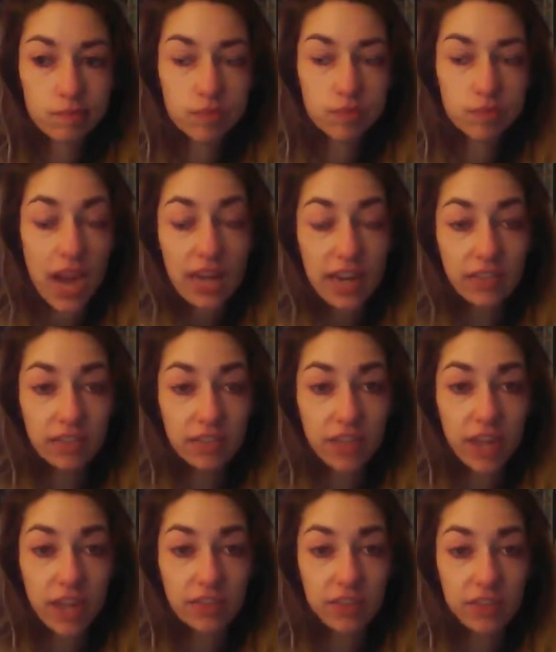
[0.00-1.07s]
I give a
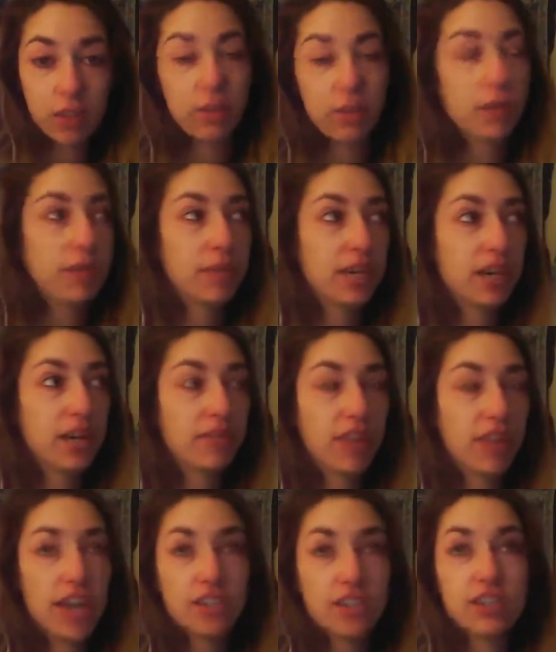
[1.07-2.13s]
flying fuck about me enough.
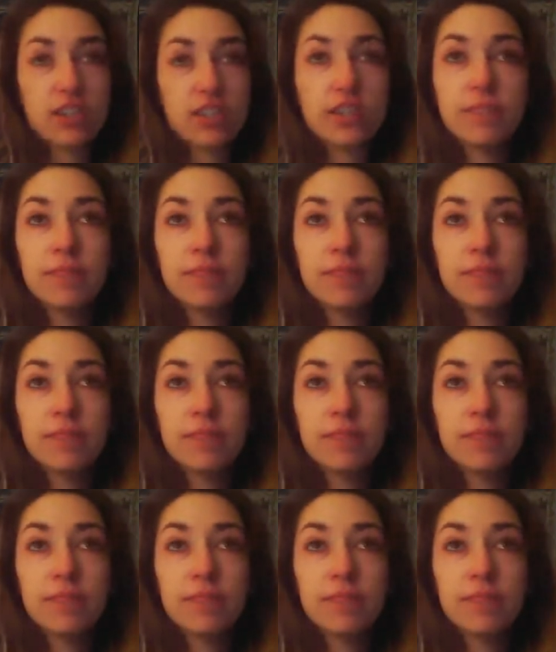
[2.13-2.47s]
I just